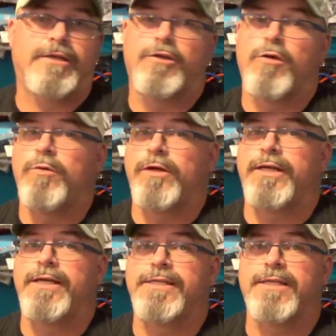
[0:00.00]
You know what
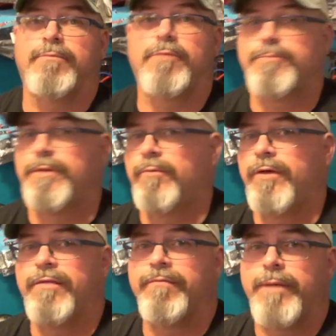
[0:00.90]
it is. It must be the
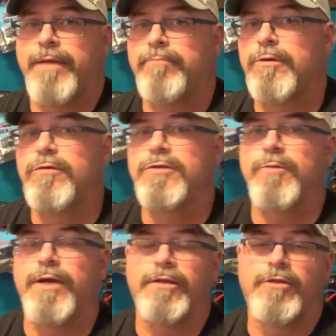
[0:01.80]
way the bait moves,
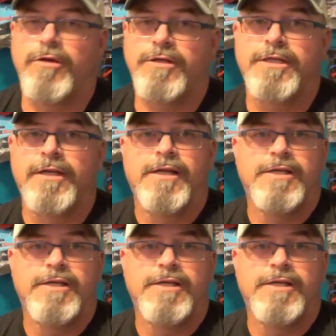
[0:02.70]
the way it looks.